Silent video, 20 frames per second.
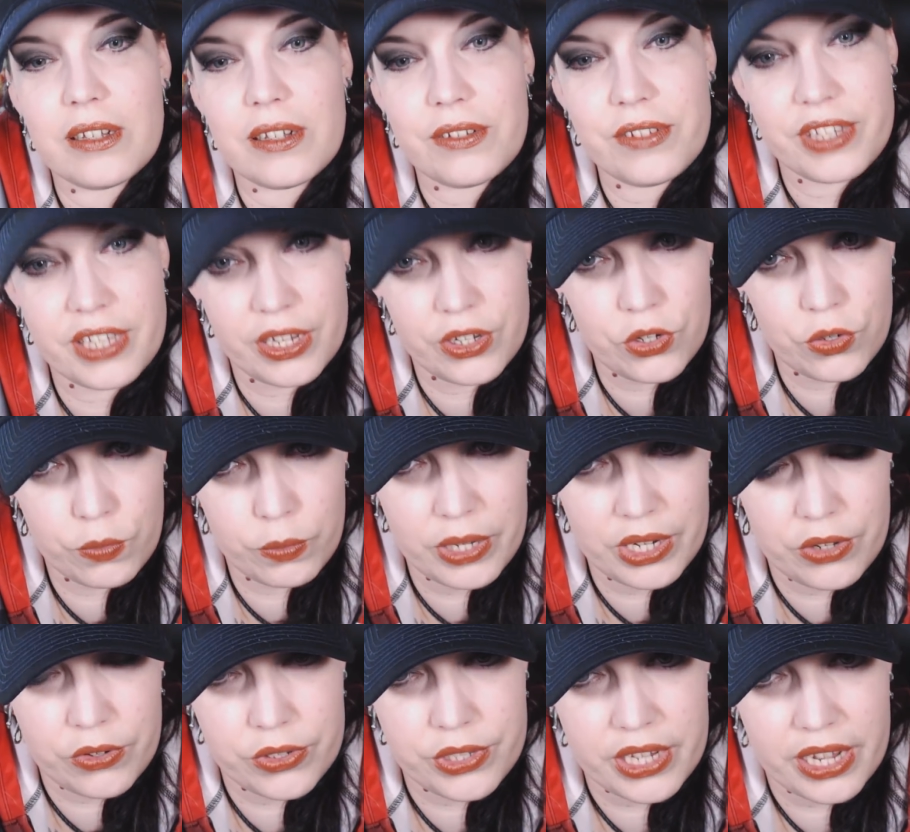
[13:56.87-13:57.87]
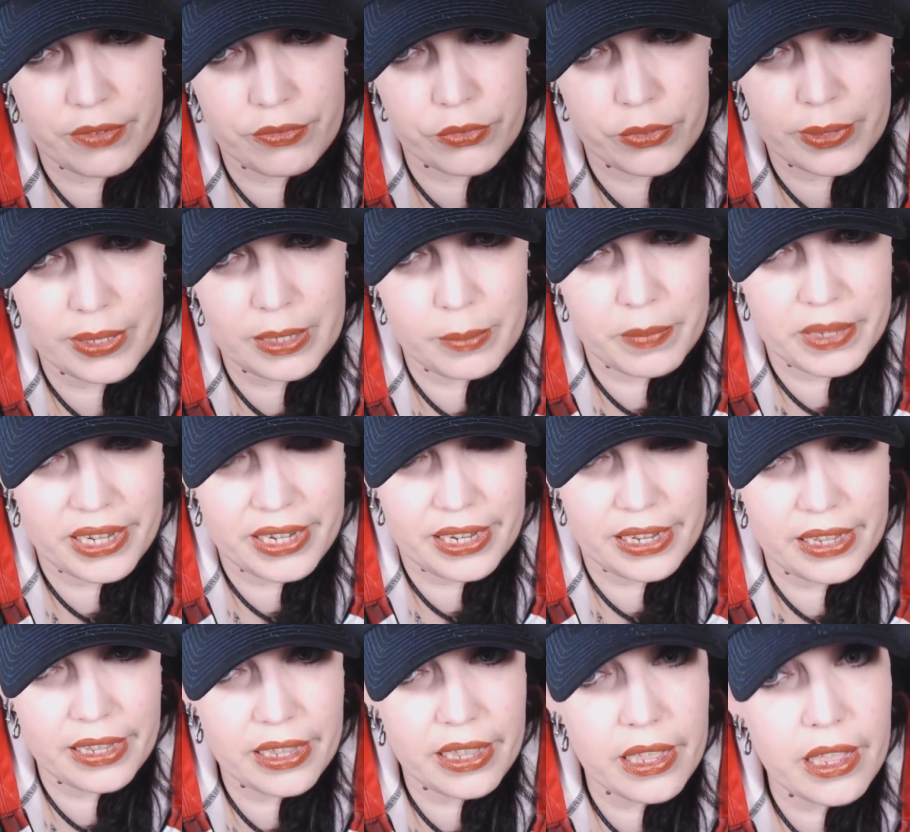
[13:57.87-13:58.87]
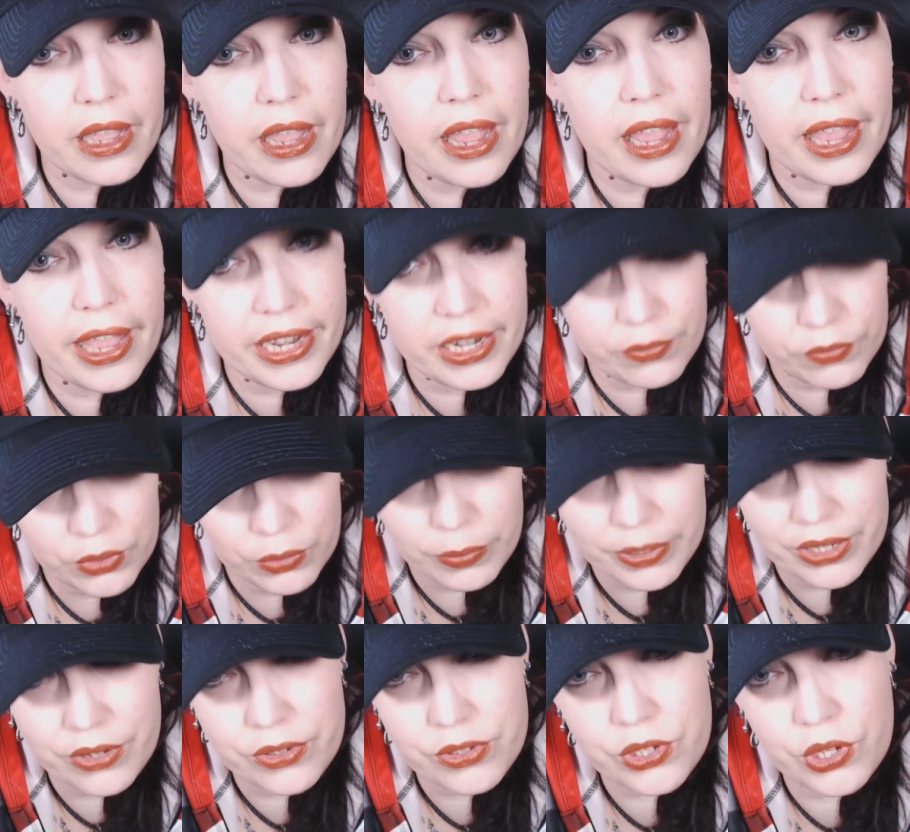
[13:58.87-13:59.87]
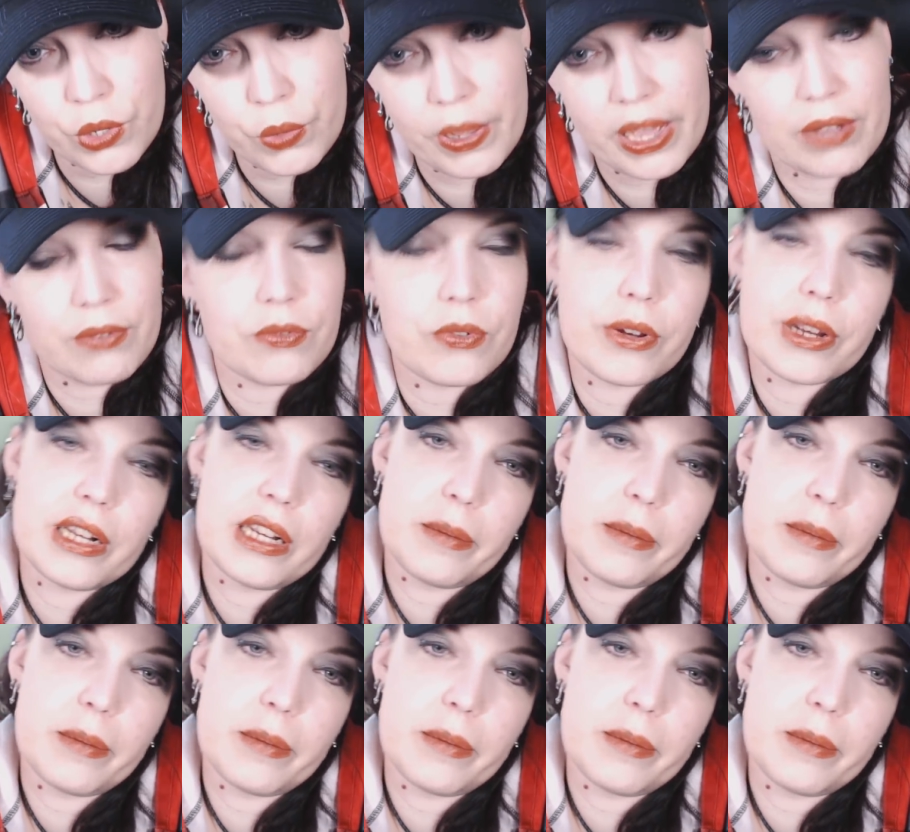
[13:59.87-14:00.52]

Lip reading: don't send your readers after anybody. And if your readers go after